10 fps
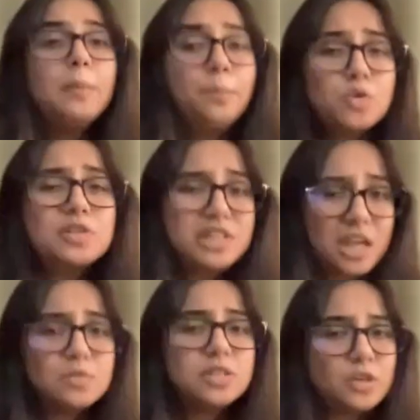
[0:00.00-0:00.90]
Most
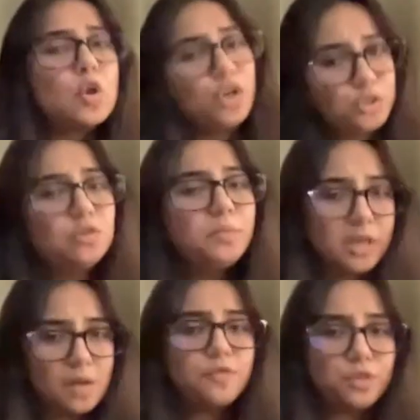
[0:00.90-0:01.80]
times than not, you'll be
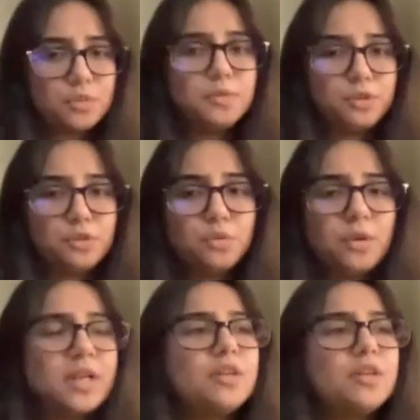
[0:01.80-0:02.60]
comfortable to do it.